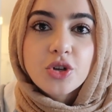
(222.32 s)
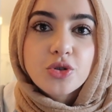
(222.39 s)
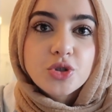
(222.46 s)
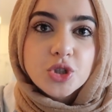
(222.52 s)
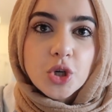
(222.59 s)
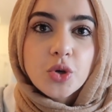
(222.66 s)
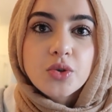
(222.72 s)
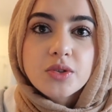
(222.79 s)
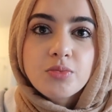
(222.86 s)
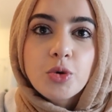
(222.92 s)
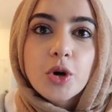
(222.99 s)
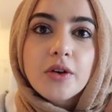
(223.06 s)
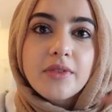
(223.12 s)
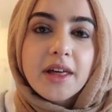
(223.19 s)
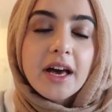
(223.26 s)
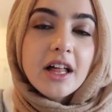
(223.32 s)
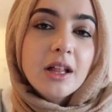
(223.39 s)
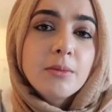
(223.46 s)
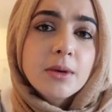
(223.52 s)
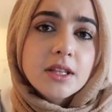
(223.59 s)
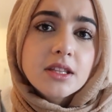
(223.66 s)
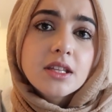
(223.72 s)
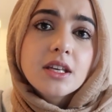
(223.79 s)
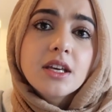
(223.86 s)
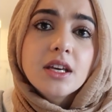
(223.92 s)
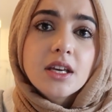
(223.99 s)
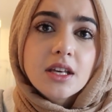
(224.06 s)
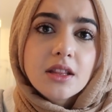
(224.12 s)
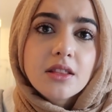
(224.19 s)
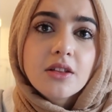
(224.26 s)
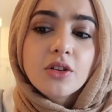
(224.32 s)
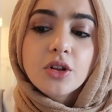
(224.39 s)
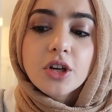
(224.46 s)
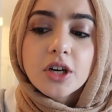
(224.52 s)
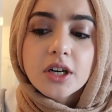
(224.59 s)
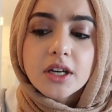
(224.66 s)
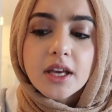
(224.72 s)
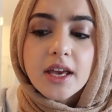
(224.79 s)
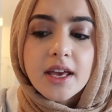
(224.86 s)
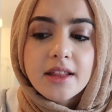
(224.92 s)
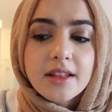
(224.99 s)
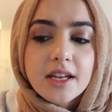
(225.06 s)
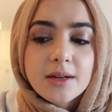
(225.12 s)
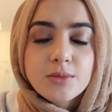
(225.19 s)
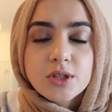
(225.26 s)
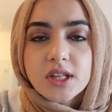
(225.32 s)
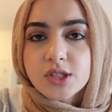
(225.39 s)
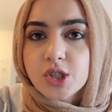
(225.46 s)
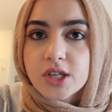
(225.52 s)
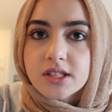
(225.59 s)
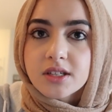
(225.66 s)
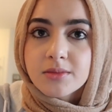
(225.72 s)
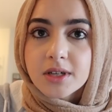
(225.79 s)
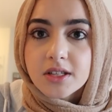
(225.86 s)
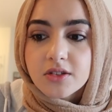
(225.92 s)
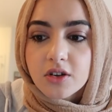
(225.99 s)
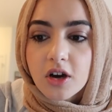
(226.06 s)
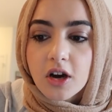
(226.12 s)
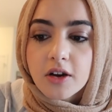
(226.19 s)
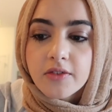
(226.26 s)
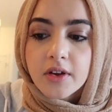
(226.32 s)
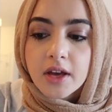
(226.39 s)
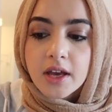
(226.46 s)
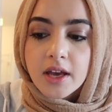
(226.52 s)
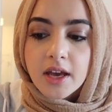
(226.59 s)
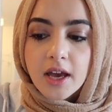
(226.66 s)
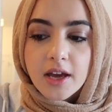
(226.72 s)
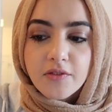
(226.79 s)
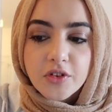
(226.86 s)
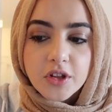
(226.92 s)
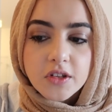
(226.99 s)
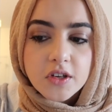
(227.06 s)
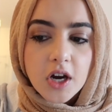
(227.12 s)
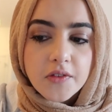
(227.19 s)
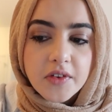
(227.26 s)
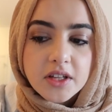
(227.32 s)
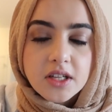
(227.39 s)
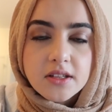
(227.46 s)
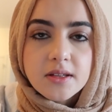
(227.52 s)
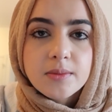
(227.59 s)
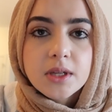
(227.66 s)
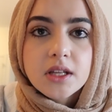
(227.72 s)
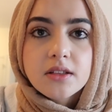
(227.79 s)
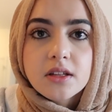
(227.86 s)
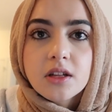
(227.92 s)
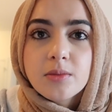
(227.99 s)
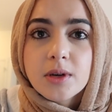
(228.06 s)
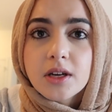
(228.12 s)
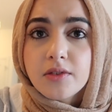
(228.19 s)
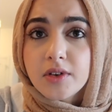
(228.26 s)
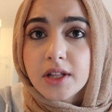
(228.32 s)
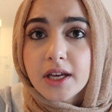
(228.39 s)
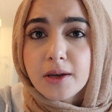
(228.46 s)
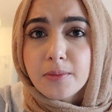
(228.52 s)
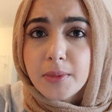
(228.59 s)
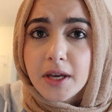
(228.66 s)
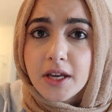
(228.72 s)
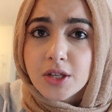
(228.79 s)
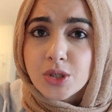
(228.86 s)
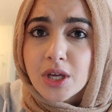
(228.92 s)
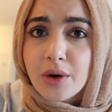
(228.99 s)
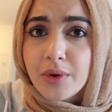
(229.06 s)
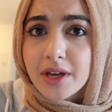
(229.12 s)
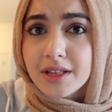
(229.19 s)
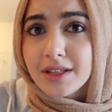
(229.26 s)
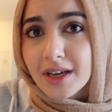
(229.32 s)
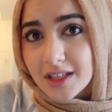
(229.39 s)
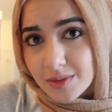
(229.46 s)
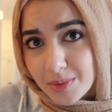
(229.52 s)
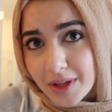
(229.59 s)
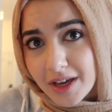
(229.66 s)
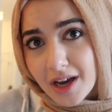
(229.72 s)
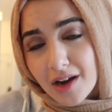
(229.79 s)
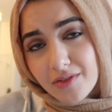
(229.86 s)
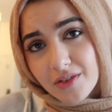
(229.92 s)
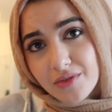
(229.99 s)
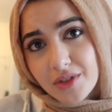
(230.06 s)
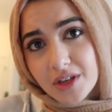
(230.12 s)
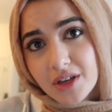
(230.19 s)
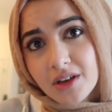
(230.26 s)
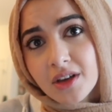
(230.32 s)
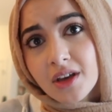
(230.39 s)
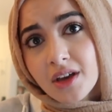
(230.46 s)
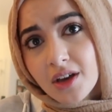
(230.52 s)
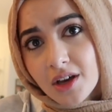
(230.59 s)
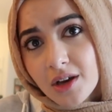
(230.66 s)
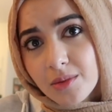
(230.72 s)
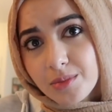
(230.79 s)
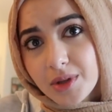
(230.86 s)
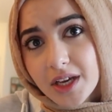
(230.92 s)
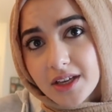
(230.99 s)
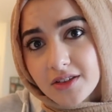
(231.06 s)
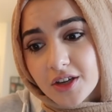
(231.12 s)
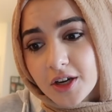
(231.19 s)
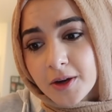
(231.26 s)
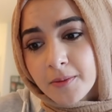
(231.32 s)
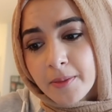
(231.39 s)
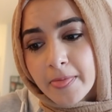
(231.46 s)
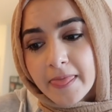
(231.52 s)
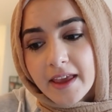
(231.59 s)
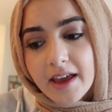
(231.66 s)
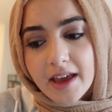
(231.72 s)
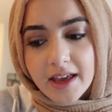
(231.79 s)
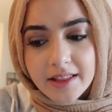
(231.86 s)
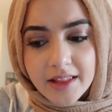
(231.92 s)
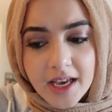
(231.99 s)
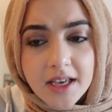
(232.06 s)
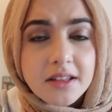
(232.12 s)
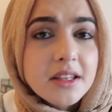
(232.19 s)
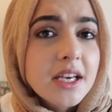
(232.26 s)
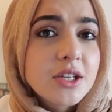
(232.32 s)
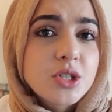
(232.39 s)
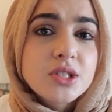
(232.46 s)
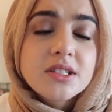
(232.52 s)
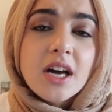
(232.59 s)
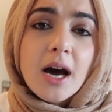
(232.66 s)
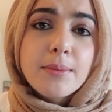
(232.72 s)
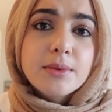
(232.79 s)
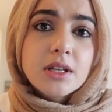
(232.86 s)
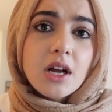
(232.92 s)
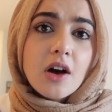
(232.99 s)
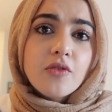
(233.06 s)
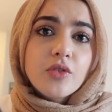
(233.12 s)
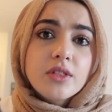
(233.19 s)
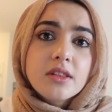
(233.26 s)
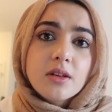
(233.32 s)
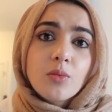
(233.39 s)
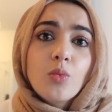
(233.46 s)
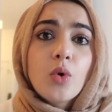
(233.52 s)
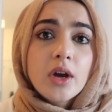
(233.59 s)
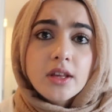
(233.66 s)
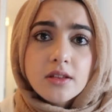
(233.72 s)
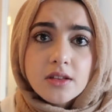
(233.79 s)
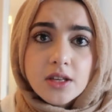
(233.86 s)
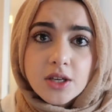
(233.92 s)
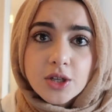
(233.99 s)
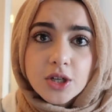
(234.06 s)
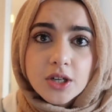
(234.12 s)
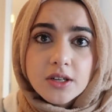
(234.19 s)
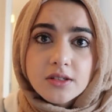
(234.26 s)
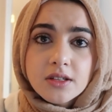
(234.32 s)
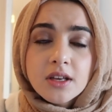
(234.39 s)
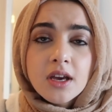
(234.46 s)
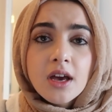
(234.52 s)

shows more of the elements in the look, and then I'm just adjusting my scarf. And for the scarf, I did something that's a little bit of a light beige. That way it does play off of the blazer. And lastly, I just topped it off with some white sneakers,